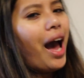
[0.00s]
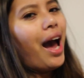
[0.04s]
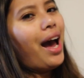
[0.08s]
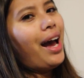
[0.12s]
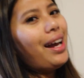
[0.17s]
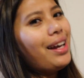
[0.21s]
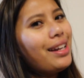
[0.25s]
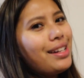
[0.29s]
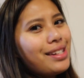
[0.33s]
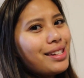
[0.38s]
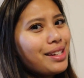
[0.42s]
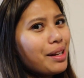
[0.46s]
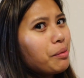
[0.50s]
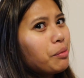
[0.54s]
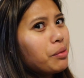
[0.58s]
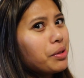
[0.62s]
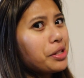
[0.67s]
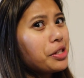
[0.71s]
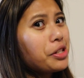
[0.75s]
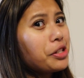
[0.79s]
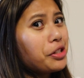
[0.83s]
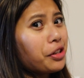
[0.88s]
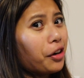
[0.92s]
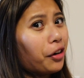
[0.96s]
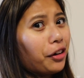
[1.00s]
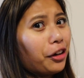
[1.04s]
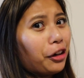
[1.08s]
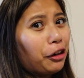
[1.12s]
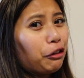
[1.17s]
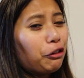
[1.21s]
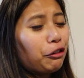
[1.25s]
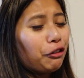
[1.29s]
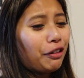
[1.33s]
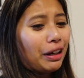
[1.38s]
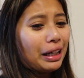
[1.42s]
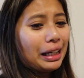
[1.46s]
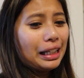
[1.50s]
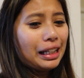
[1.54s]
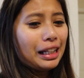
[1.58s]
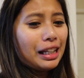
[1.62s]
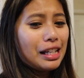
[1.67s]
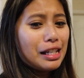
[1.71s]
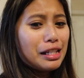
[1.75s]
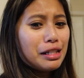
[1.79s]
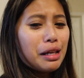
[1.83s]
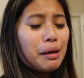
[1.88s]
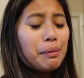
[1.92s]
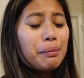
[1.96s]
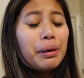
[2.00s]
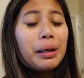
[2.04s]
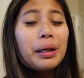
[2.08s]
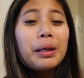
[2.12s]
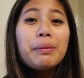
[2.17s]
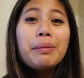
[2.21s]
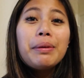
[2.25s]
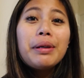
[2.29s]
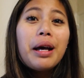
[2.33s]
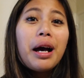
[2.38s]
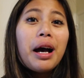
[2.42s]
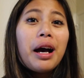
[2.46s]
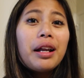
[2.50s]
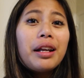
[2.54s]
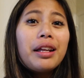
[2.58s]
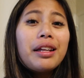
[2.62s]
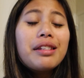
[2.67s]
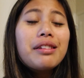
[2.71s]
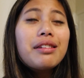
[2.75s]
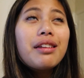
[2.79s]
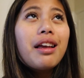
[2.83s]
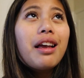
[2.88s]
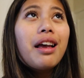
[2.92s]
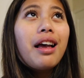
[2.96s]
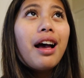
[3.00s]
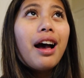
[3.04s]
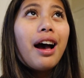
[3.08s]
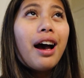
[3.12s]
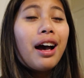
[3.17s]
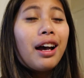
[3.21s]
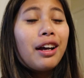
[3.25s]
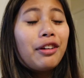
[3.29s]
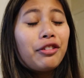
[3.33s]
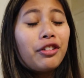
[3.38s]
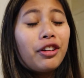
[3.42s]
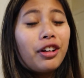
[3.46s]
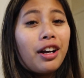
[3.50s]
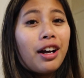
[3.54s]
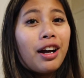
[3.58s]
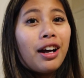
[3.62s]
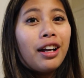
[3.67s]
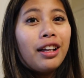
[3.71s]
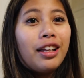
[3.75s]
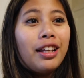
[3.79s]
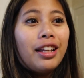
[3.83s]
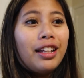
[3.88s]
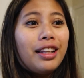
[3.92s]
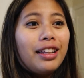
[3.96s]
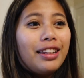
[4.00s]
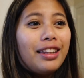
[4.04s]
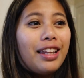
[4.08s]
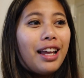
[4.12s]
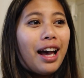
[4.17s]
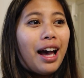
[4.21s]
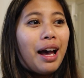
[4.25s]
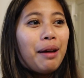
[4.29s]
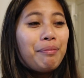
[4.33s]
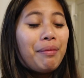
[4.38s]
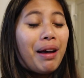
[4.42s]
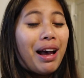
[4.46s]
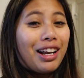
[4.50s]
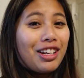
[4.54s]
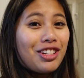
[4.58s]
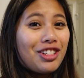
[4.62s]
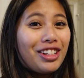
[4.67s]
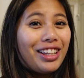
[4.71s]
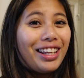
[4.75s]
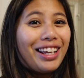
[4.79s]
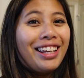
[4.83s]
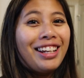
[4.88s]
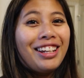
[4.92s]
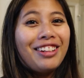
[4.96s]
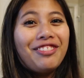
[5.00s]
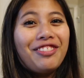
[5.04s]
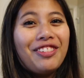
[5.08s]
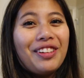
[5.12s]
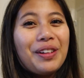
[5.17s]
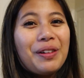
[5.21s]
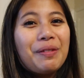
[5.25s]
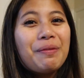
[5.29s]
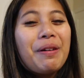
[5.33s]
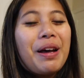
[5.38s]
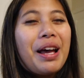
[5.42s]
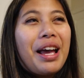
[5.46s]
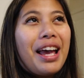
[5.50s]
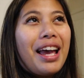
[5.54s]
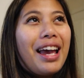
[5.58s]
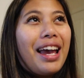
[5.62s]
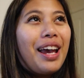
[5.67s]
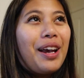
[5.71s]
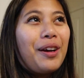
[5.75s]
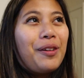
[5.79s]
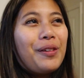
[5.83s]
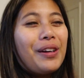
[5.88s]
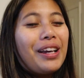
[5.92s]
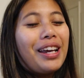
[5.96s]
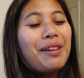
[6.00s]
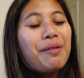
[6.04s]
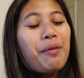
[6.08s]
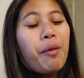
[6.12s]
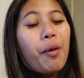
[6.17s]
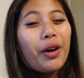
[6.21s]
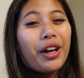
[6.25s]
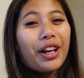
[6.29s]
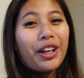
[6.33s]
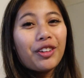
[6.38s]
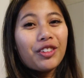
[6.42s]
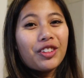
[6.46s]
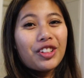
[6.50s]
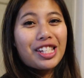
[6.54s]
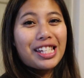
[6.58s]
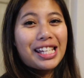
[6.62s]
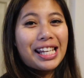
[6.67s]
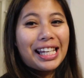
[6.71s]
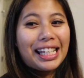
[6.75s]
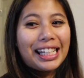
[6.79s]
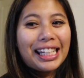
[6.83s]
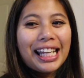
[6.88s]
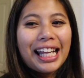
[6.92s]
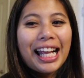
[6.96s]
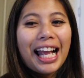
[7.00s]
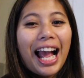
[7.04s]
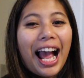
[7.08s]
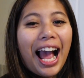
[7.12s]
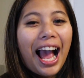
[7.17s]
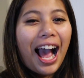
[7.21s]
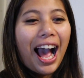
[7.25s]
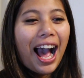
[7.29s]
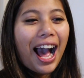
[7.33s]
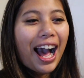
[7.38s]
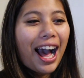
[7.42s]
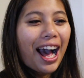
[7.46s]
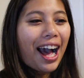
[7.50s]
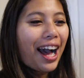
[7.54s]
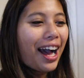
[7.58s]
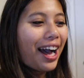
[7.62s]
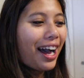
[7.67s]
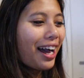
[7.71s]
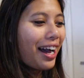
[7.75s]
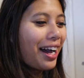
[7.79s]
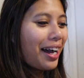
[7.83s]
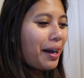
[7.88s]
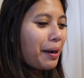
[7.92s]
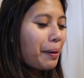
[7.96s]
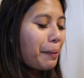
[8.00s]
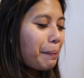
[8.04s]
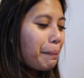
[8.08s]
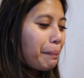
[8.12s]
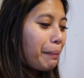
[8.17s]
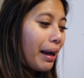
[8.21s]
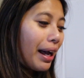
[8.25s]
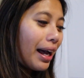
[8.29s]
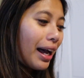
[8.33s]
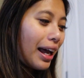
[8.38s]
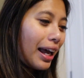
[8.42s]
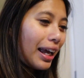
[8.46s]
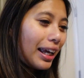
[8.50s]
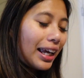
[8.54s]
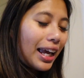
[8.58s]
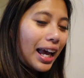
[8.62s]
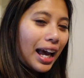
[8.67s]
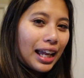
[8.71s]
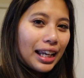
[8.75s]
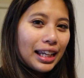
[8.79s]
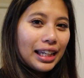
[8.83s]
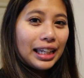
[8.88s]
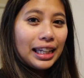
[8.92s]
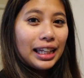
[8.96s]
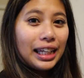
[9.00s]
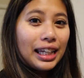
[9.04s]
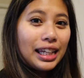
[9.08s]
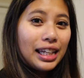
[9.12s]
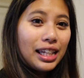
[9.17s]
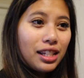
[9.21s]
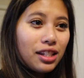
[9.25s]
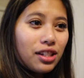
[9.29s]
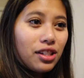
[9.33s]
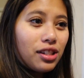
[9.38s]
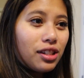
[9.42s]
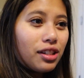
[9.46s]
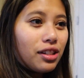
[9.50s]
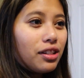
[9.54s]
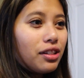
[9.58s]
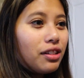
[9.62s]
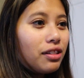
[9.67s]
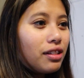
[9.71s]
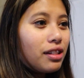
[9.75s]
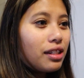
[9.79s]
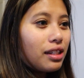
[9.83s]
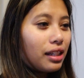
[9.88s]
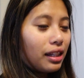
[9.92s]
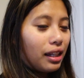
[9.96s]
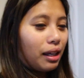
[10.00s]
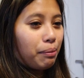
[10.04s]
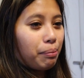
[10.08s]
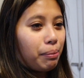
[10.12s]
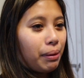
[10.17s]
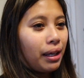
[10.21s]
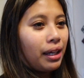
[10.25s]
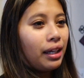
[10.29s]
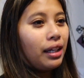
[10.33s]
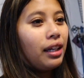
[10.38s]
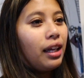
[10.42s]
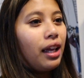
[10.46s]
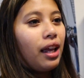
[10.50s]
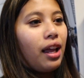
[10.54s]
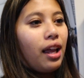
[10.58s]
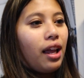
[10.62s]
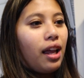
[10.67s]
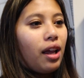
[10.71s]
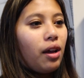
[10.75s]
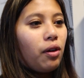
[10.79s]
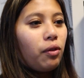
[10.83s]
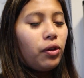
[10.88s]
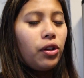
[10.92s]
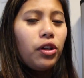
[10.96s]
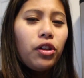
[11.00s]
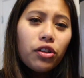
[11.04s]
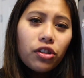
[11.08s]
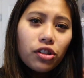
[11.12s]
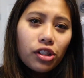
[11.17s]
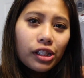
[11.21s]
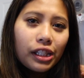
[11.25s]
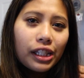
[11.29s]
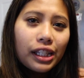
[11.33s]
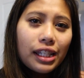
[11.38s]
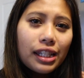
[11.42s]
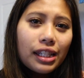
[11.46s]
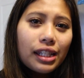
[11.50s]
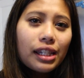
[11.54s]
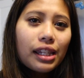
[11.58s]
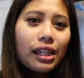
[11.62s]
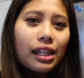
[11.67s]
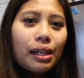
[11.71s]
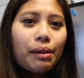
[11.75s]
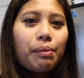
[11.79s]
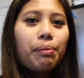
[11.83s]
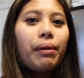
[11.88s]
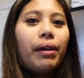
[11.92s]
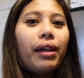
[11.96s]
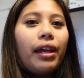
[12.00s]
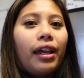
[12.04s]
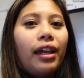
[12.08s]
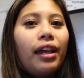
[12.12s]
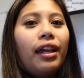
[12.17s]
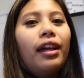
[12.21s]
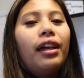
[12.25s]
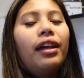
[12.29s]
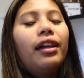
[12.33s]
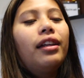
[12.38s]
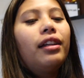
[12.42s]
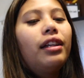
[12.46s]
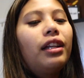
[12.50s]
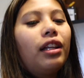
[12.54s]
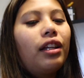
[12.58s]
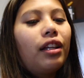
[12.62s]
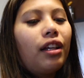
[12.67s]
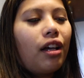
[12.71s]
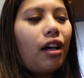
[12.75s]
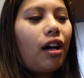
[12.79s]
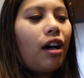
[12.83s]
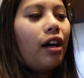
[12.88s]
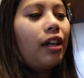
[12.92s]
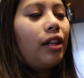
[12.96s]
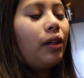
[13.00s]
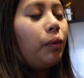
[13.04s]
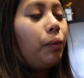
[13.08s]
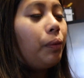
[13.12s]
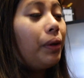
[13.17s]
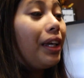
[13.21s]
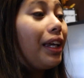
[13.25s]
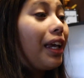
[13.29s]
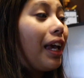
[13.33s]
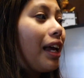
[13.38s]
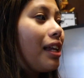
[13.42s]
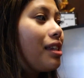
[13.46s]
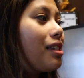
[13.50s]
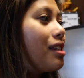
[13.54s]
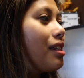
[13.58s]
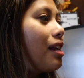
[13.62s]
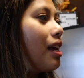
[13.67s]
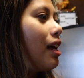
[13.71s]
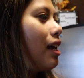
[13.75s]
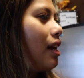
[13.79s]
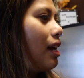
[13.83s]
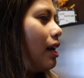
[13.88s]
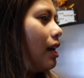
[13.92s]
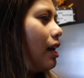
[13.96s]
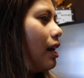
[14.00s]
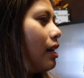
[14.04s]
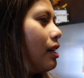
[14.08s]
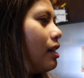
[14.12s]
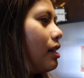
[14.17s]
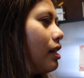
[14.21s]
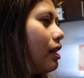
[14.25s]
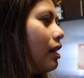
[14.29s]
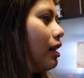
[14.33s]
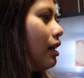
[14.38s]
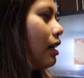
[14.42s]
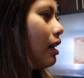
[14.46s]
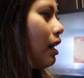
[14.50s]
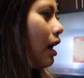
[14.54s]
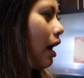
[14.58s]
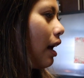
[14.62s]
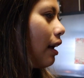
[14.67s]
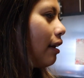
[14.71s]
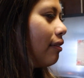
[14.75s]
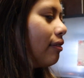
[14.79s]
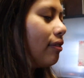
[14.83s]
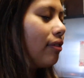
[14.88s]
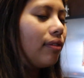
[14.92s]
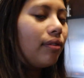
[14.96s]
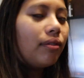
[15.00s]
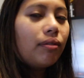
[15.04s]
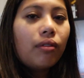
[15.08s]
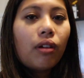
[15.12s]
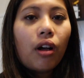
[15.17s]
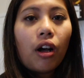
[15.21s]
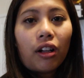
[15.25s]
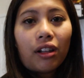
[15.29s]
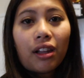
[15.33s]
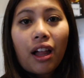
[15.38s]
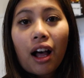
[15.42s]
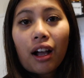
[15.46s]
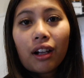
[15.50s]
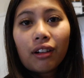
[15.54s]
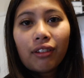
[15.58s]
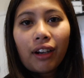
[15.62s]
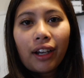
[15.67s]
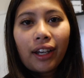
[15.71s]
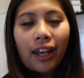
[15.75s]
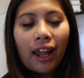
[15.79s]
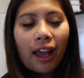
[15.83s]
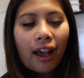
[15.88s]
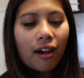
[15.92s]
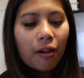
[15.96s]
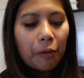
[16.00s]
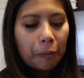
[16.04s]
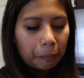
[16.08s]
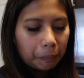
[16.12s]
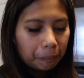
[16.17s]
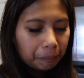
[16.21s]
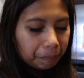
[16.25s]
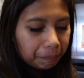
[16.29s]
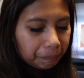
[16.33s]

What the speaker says: I somewhat started already because I'm gonna be honest, I forgot that I'm actually gonna film a weekend morning routine. But yeah, Nikki's still sleeping. We usually sleep in on the weekends. It's 9 o'clock right now.